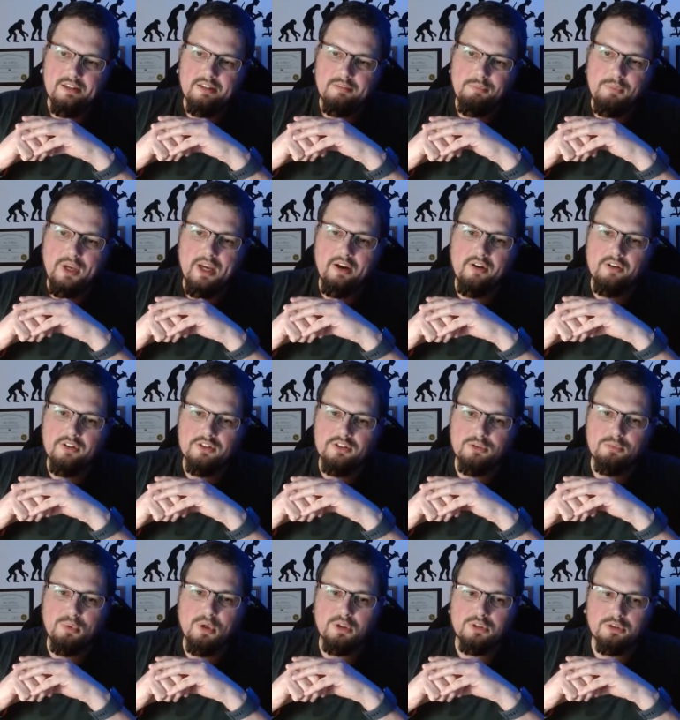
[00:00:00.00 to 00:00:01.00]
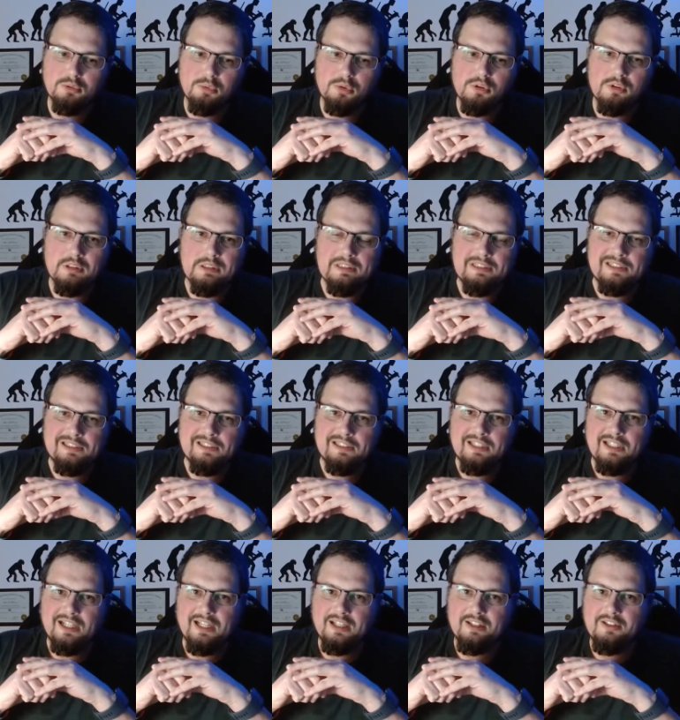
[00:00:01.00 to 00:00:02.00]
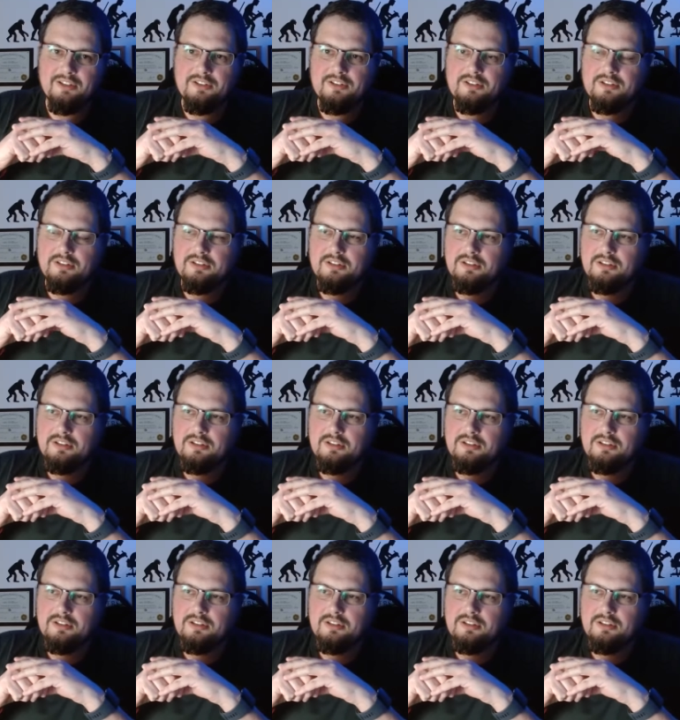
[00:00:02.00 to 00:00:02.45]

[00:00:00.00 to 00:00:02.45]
parents as possible and